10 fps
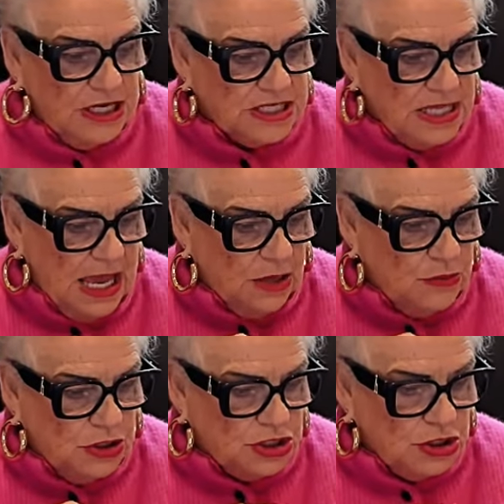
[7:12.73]
These
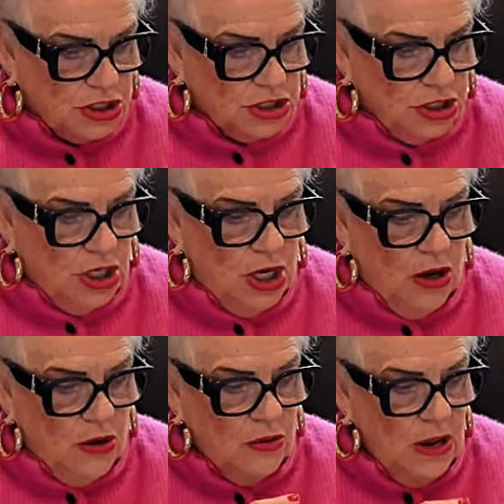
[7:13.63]
languages, you
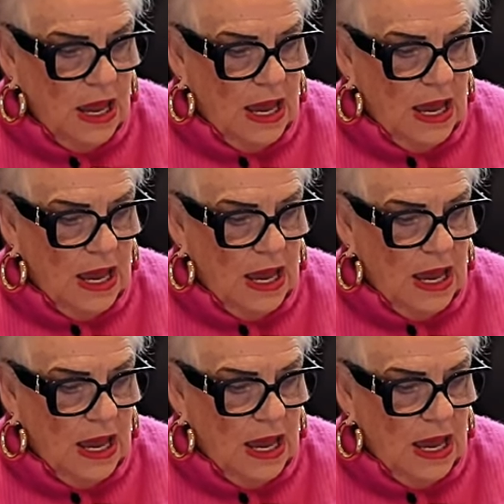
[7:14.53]
know,